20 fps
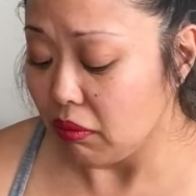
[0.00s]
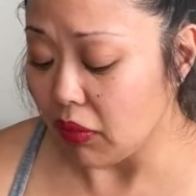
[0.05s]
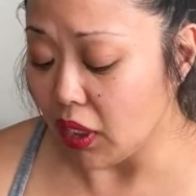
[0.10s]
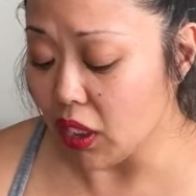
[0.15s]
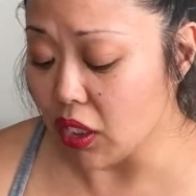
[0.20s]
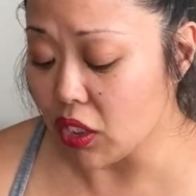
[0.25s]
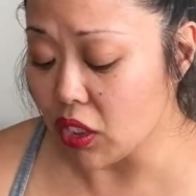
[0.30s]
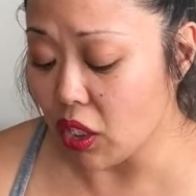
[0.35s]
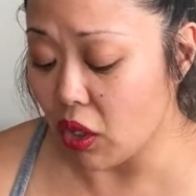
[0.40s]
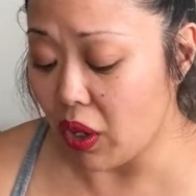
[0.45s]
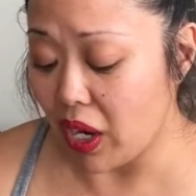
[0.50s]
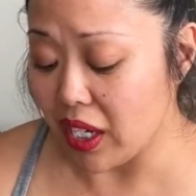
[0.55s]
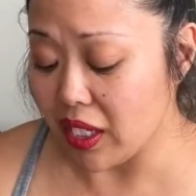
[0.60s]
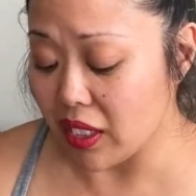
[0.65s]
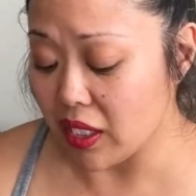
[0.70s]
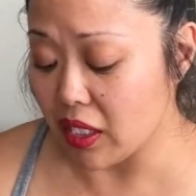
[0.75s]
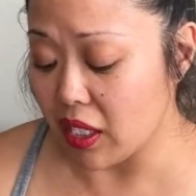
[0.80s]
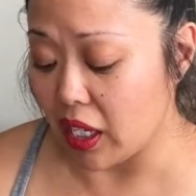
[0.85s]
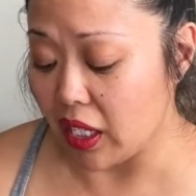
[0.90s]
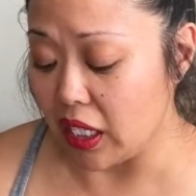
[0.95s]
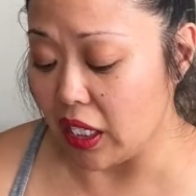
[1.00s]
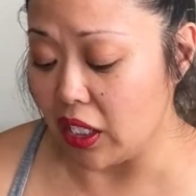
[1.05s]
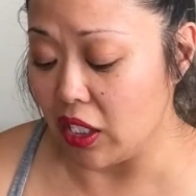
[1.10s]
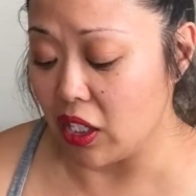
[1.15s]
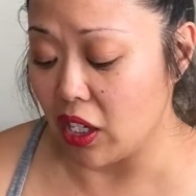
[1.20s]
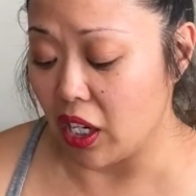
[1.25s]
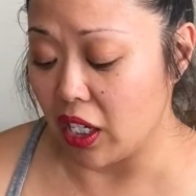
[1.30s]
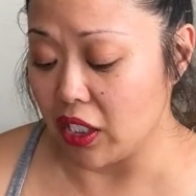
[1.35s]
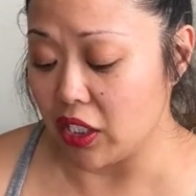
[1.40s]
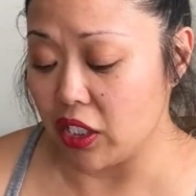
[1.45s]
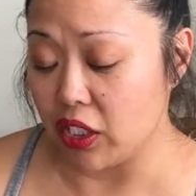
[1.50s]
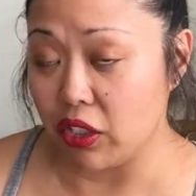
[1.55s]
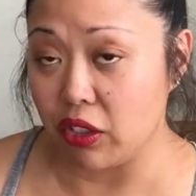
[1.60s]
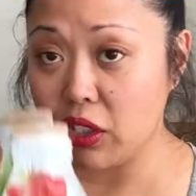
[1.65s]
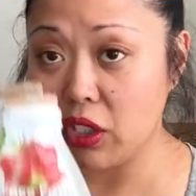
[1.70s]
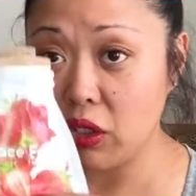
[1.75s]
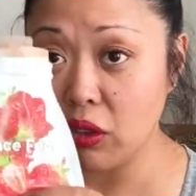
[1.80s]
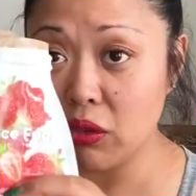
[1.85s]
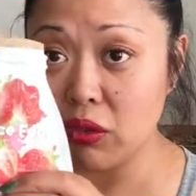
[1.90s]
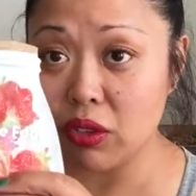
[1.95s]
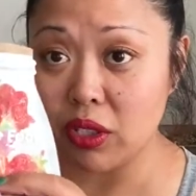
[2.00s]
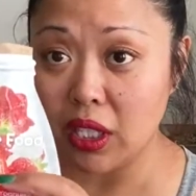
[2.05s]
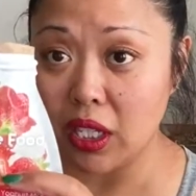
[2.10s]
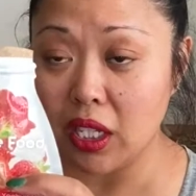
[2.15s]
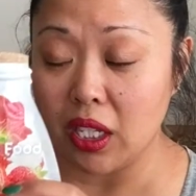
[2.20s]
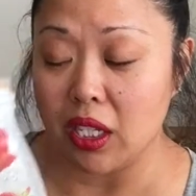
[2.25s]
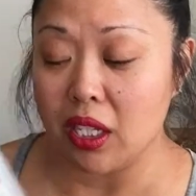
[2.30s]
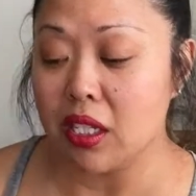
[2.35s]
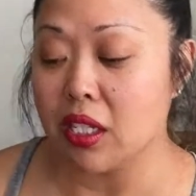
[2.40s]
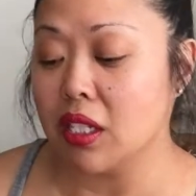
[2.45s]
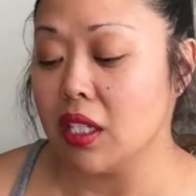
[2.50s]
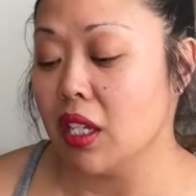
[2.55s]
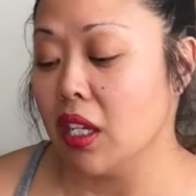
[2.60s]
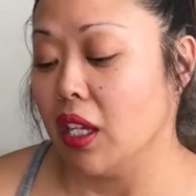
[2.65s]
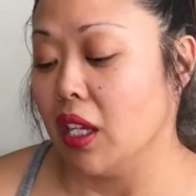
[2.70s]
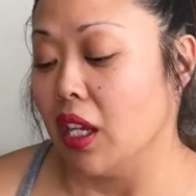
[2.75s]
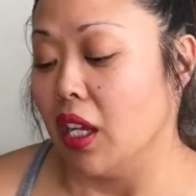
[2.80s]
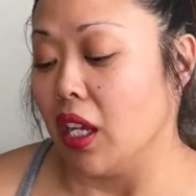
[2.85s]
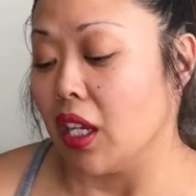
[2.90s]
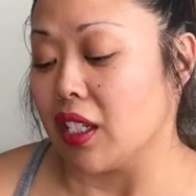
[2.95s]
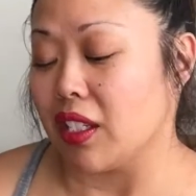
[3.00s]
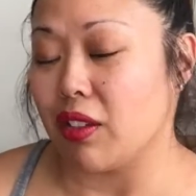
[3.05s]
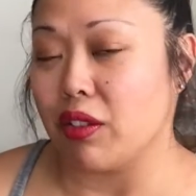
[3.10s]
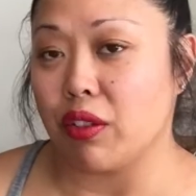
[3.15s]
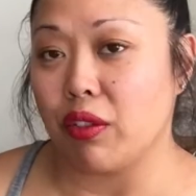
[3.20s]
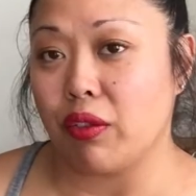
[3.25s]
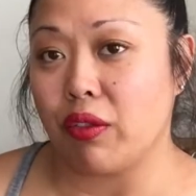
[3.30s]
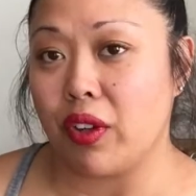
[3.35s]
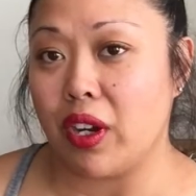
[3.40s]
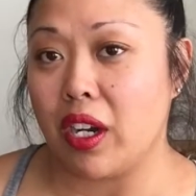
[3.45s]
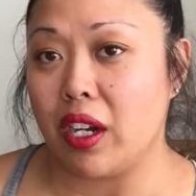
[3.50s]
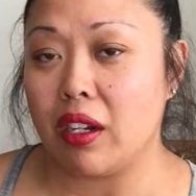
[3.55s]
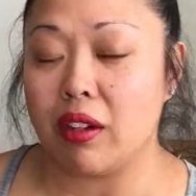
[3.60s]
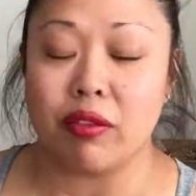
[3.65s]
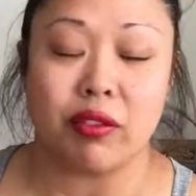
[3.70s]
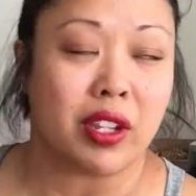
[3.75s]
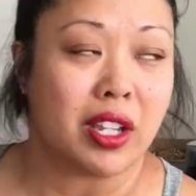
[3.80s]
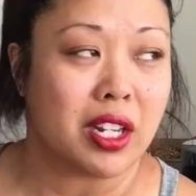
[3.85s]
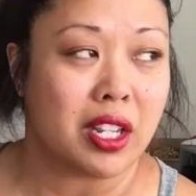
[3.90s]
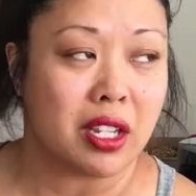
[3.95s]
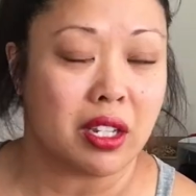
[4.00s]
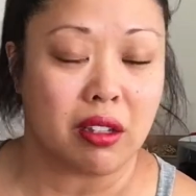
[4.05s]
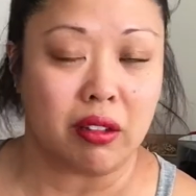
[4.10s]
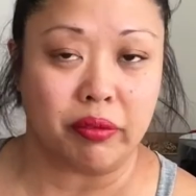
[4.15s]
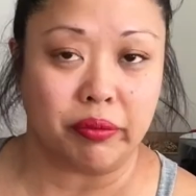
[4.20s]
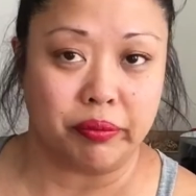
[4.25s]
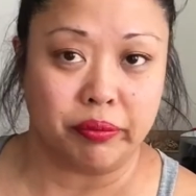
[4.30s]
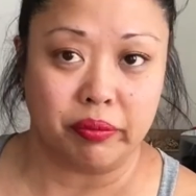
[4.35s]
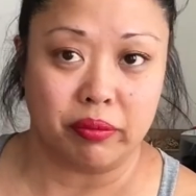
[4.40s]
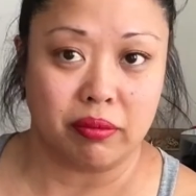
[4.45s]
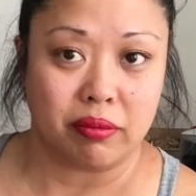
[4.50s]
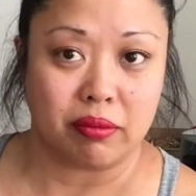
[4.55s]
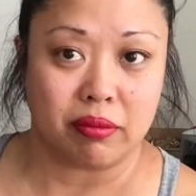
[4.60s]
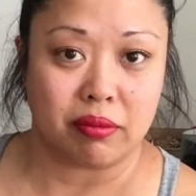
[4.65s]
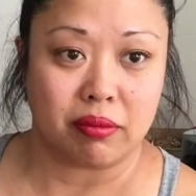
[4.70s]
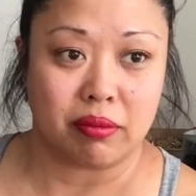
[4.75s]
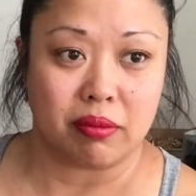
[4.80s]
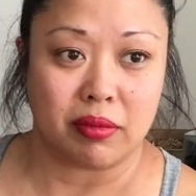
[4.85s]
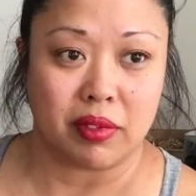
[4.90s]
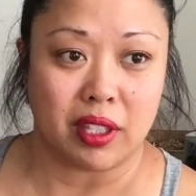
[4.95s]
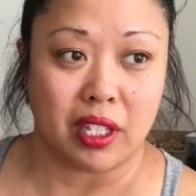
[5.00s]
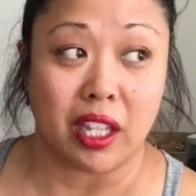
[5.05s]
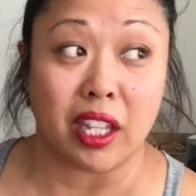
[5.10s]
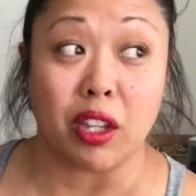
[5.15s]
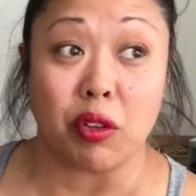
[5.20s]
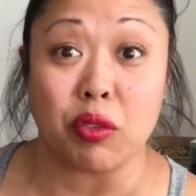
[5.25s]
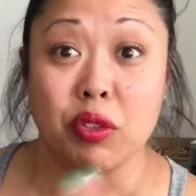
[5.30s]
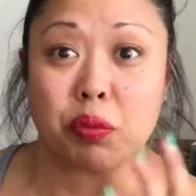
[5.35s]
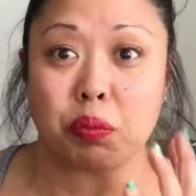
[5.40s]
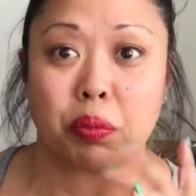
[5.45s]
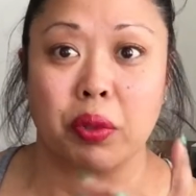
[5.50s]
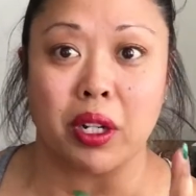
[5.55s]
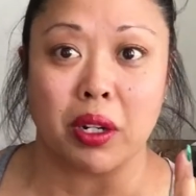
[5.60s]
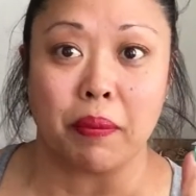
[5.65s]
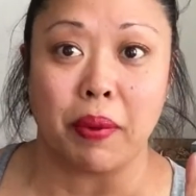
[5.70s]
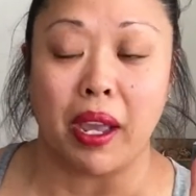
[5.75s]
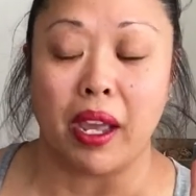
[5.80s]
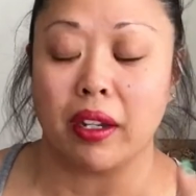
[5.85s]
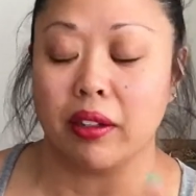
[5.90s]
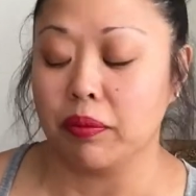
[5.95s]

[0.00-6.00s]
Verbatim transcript: So I decided not to use these because I was afraid of getting, like it was pretty bad.